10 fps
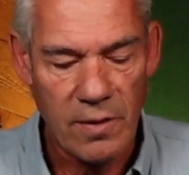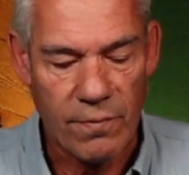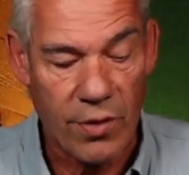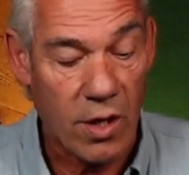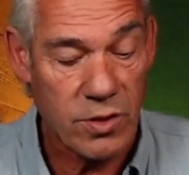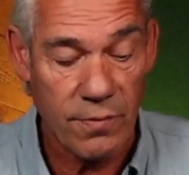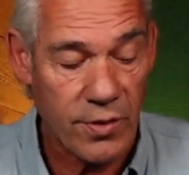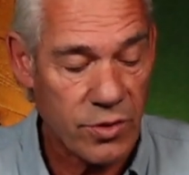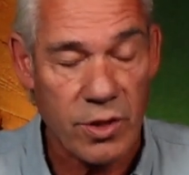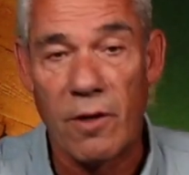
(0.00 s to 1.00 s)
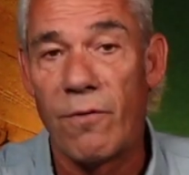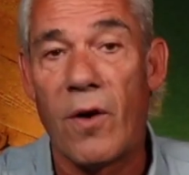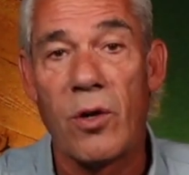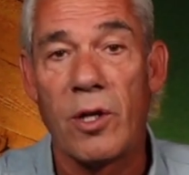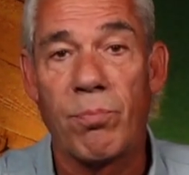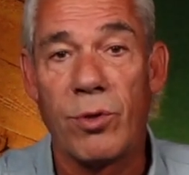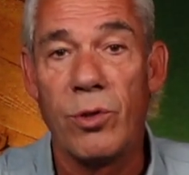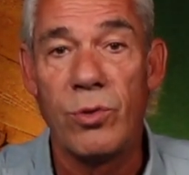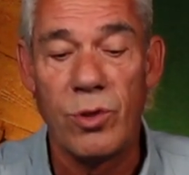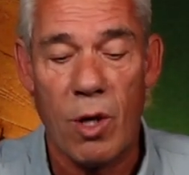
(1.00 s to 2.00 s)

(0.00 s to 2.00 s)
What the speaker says: those of you still voting blue, no